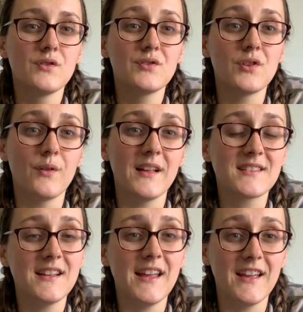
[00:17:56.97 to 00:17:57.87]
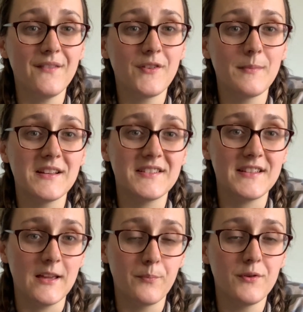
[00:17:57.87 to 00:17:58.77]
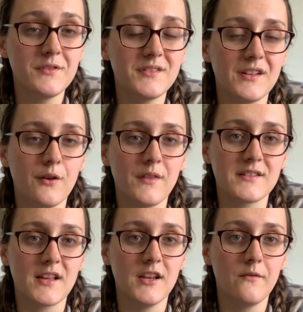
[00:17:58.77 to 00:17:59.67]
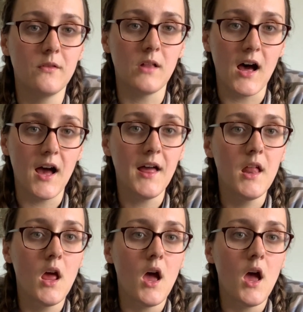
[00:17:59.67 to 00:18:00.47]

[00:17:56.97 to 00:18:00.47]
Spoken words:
So that's kind of it for my staples. I know that's kind of a lot.